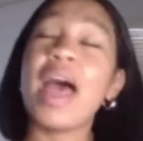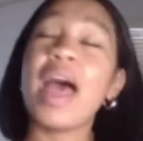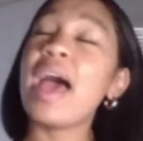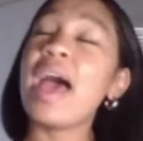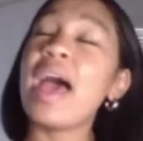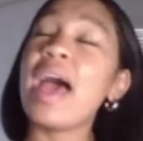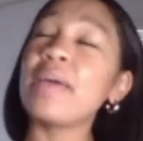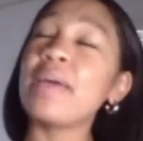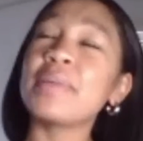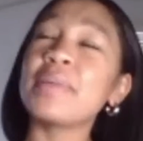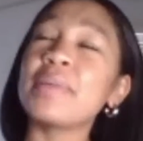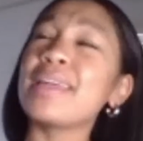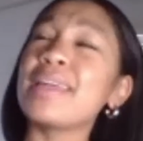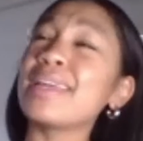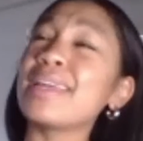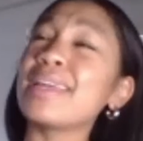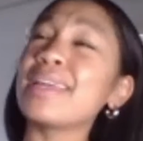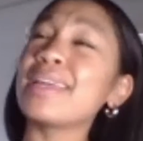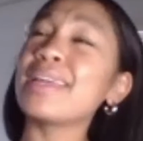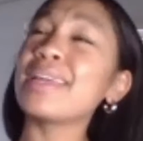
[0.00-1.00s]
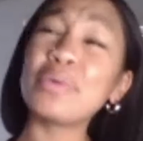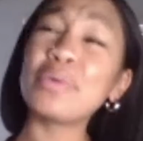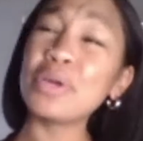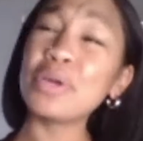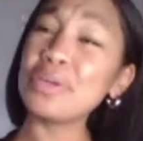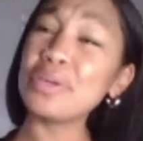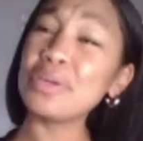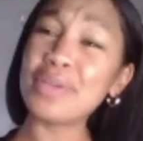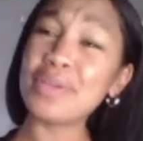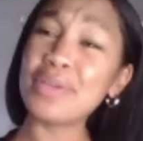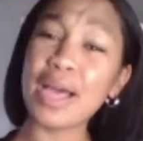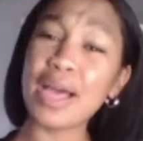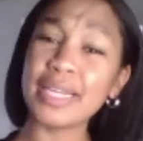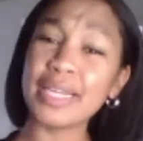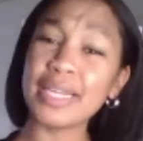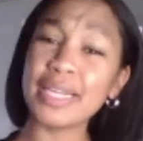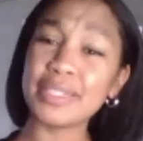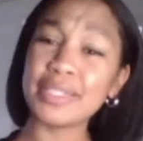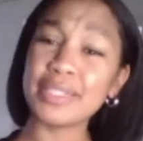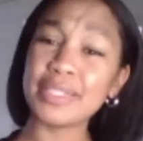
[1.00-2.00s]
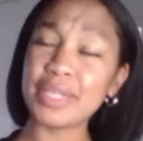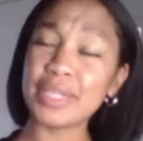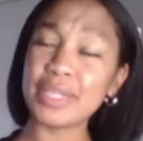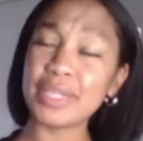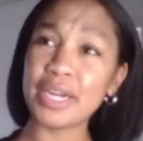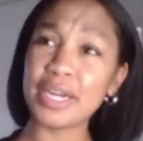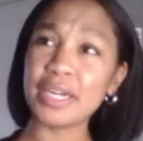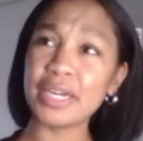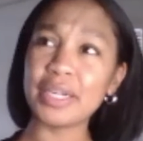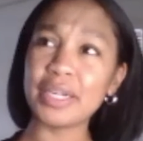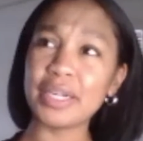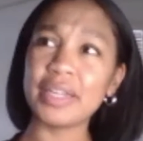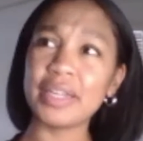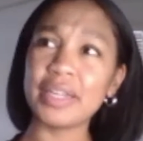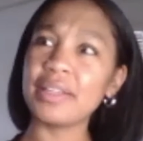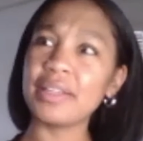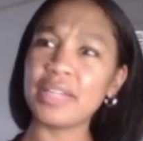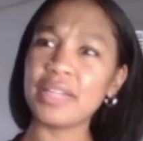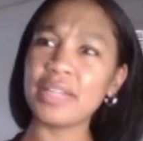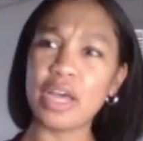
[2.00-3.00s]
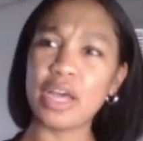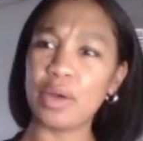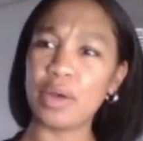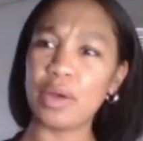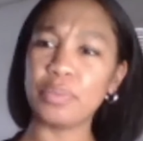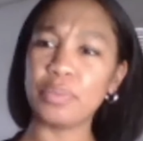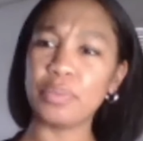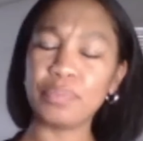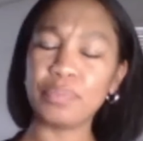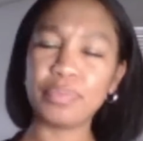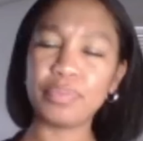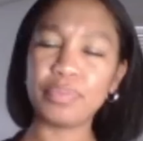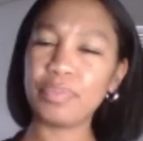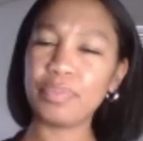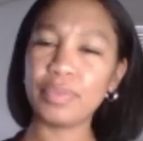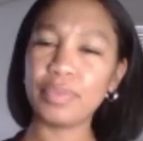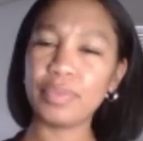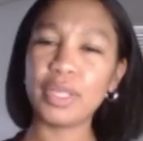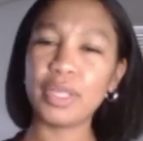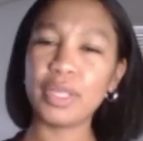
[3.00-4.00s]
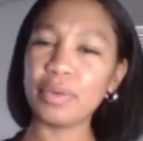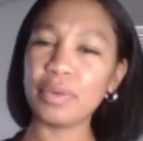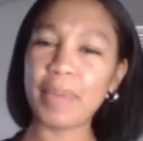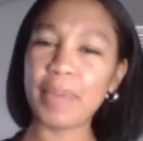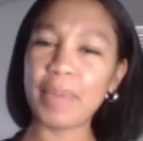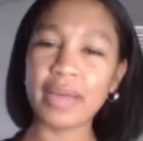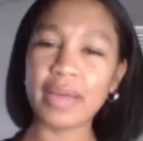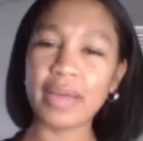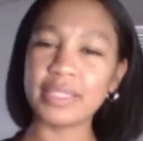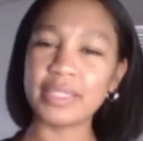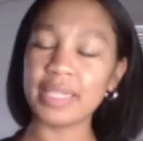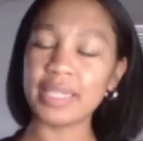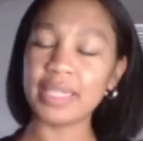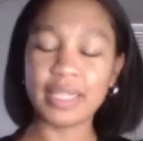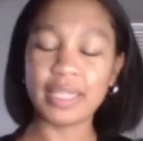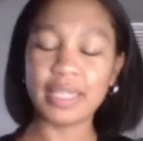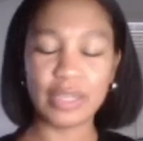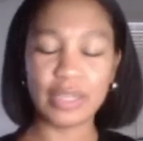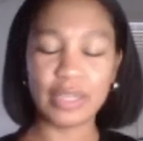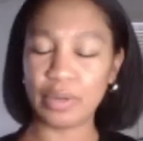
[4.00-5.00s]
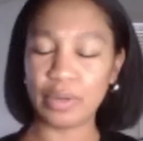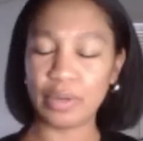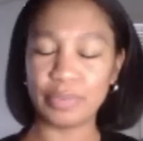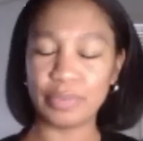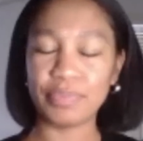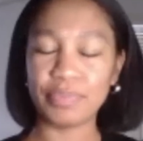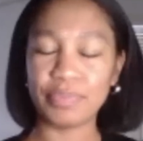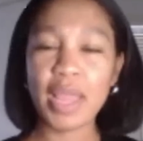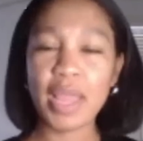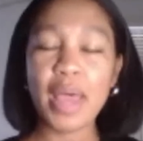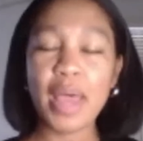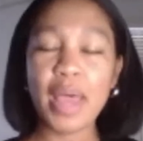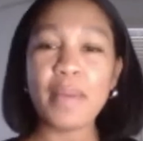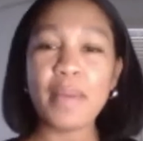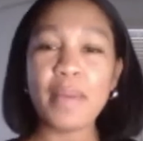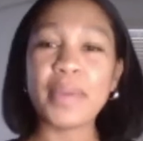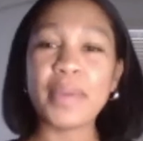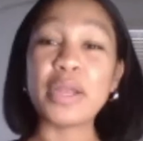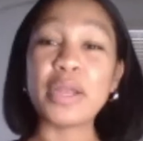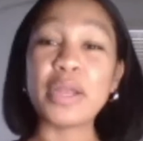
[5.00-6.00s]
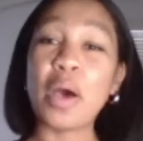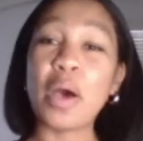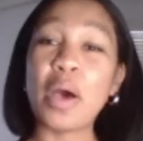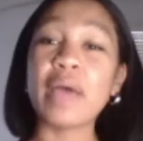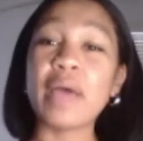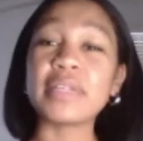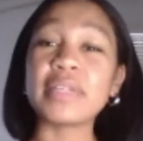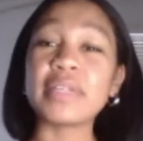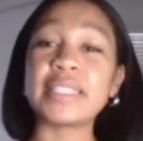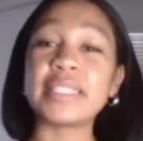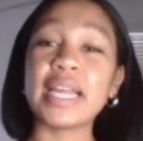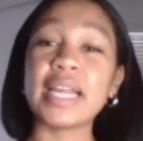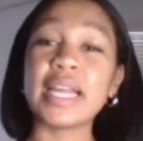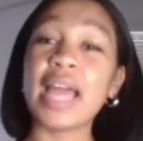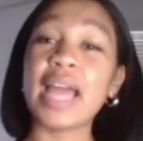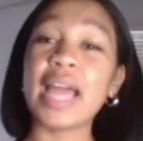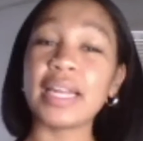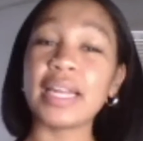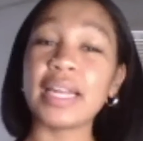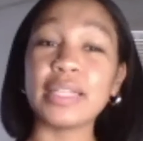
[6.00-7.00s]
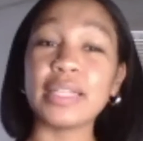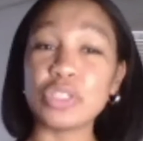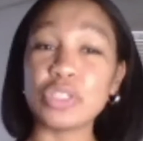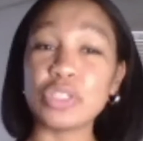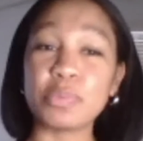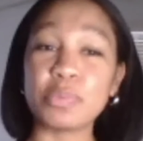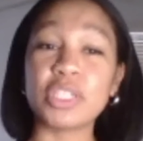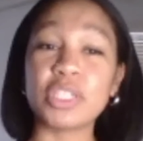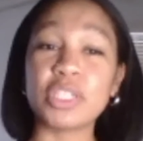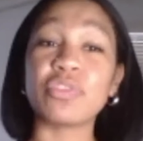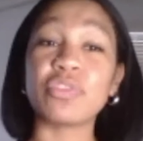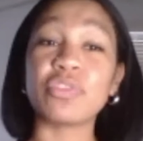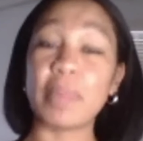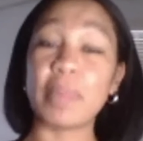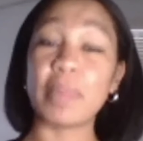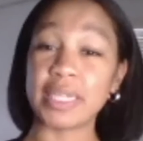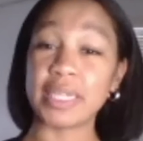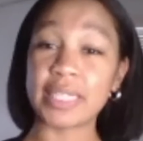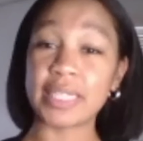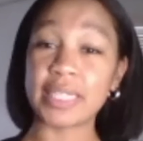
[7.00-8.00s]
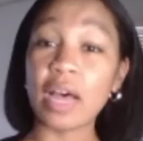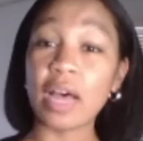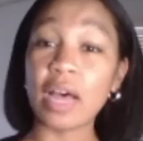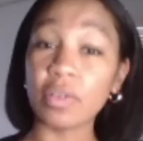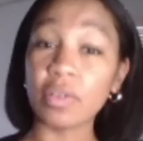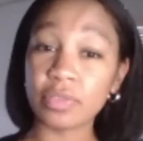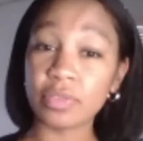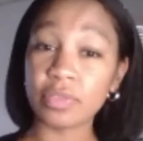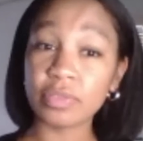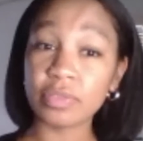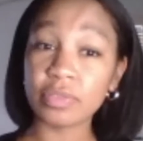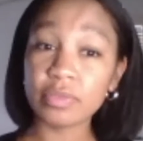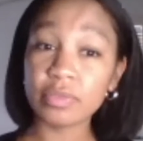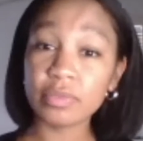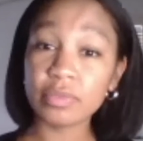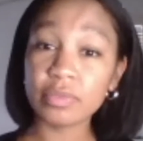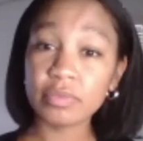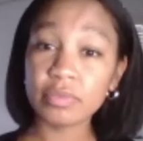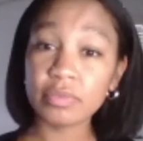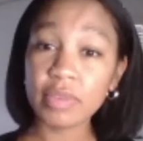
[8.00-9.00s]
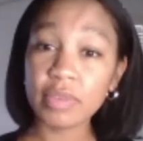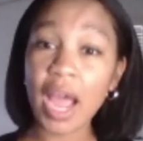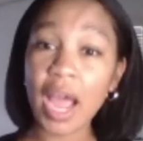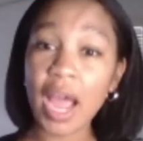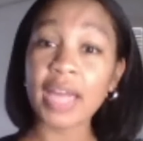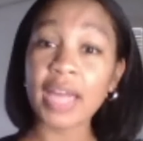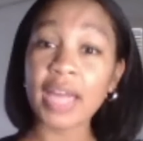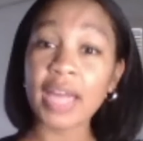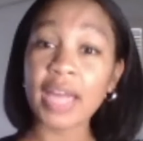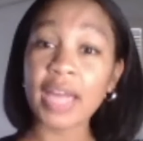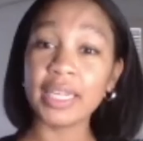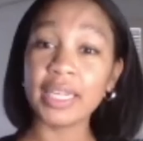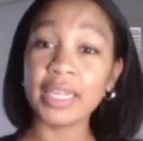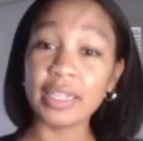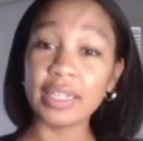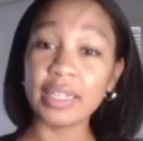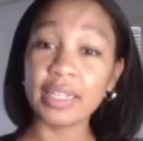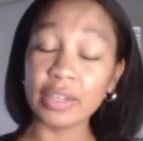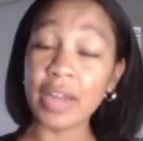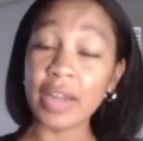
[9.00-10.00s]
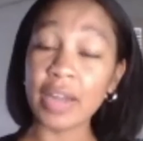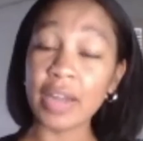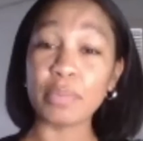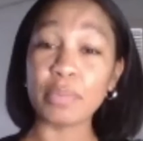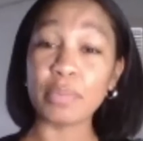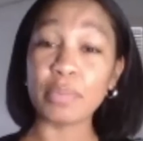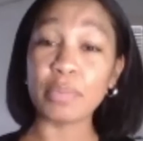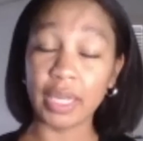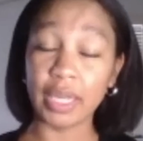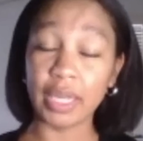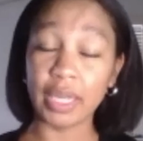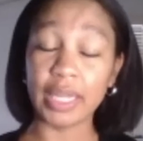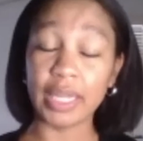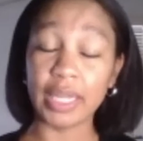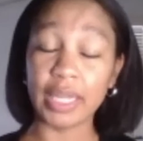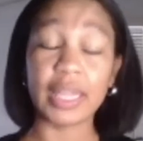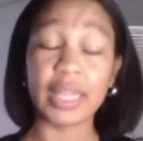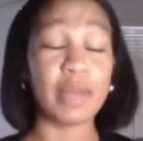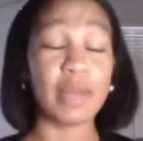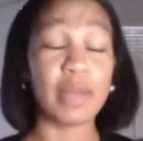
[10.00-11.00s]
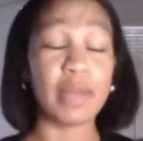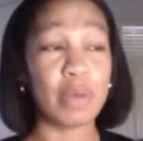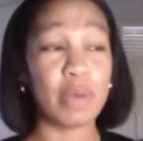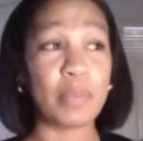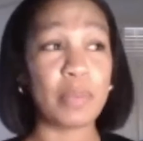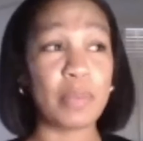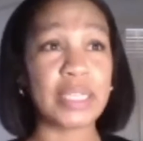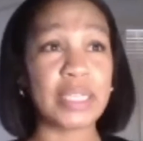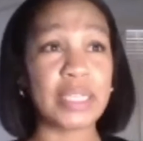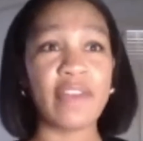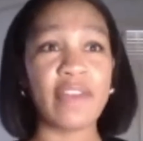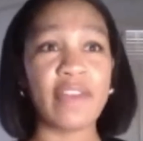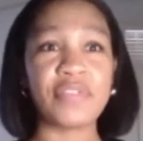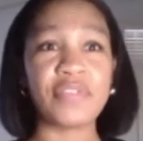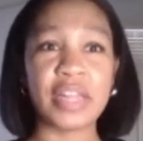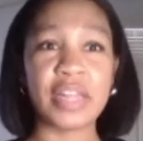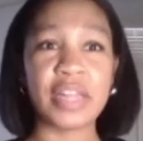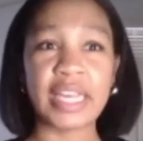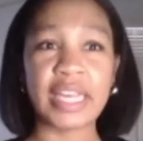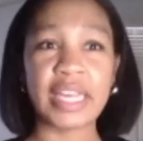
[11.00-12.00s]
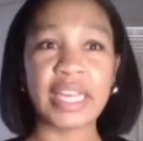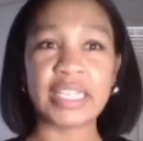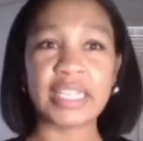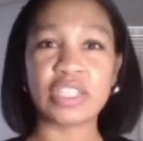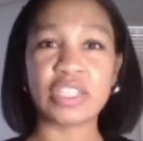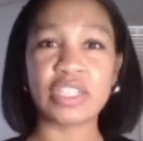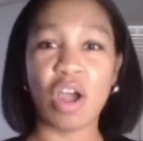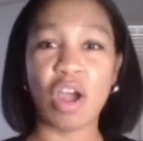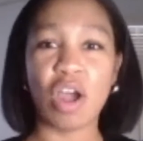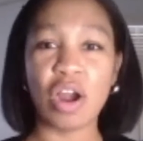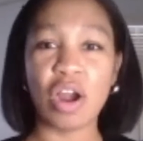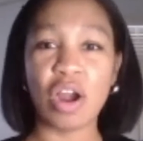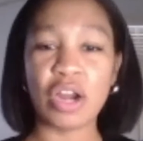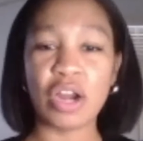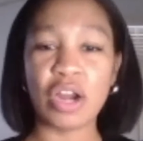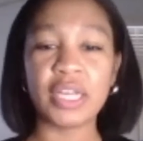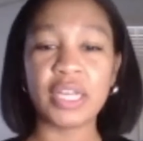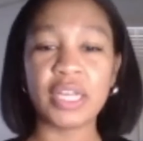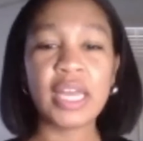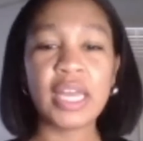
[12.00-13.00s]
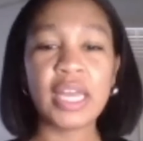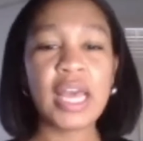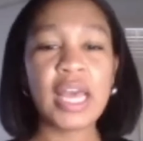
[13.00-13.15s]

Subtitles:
I'd be like, who are you talking to, sir? No, you're about to, no. Yeah. But no, I was saying I need those books for myself. I need to learn how to breathe in moments. I feel like it's hard.